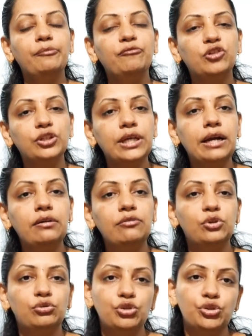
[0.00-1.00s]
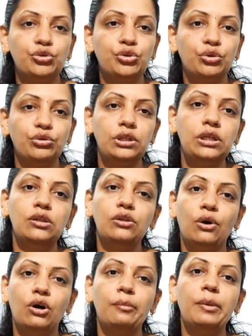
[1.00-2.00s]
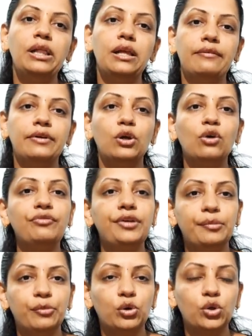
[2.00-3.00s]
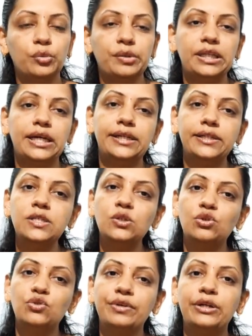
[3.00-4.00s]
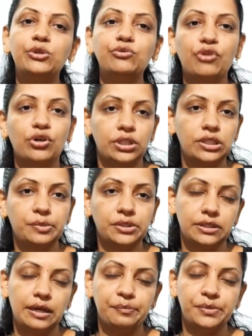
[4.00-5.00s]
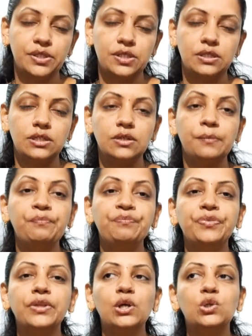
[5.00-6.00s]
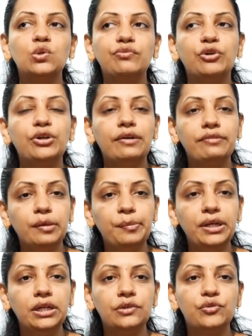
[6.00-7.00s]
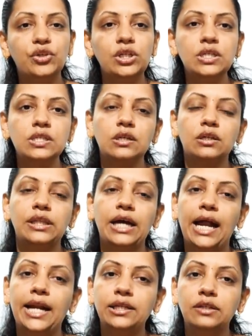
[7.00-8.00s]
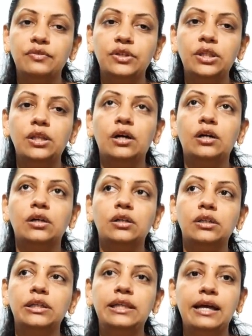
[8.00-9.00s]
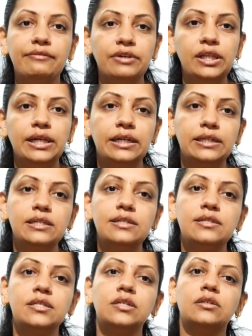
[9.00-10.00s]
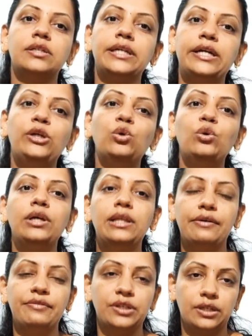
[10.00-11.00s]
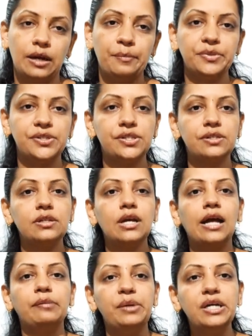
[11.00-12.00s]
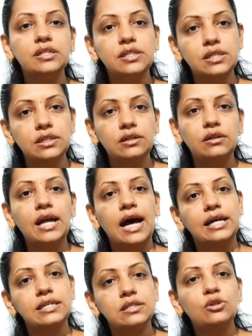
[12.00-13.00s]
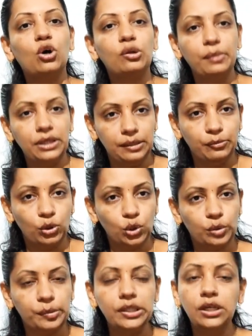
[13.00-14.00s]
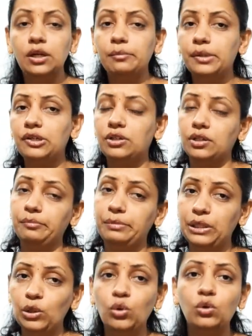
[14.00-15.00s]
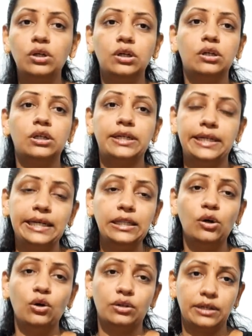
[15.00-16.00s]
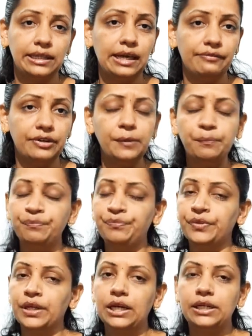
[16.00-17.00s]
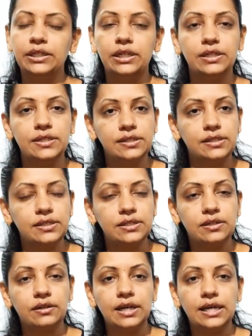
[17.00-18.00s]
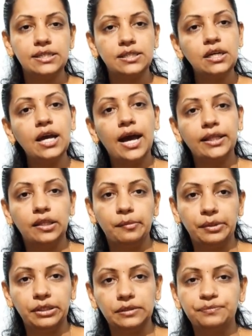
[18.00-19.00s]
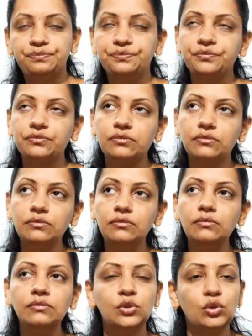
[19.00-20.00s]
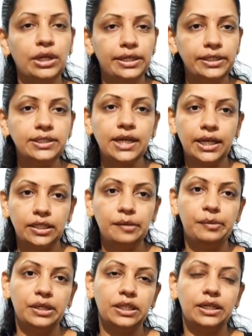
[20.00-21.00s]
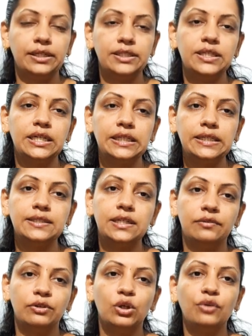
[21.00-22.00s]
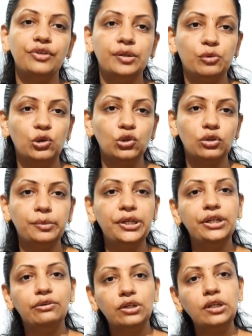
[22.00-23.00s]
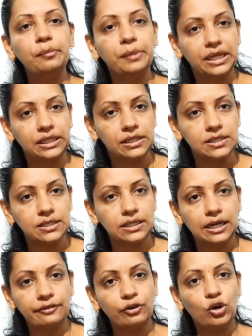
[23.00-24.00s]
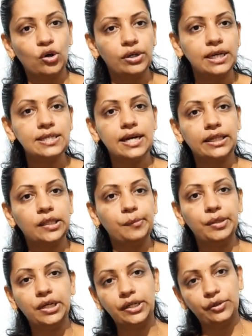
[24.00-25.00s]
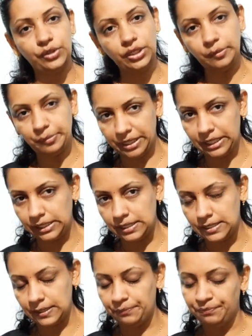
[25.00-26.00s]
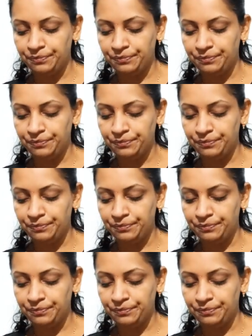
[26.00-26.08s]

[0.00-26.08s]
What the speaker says: For that, you should know the normal level of hemoglobin, that is 12 to 14 gram percent. So for developing countries, they had given the level, that is 10 to 11 gram percent can be considered as normal hemoglobin, but below 10 or 11, it is considered as the anemia. So that is anemia, that is decreased level of hemoglobin during pregnancy, that we call as anemia during pregnancy.